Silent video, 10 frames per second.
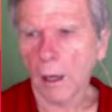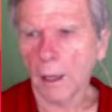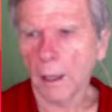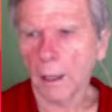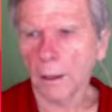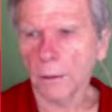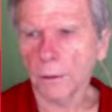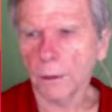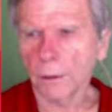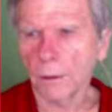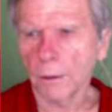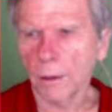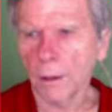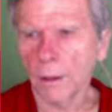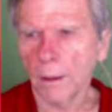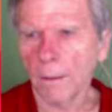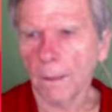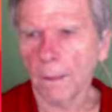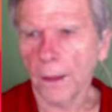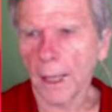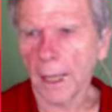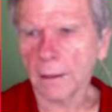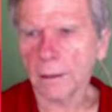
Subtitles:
and that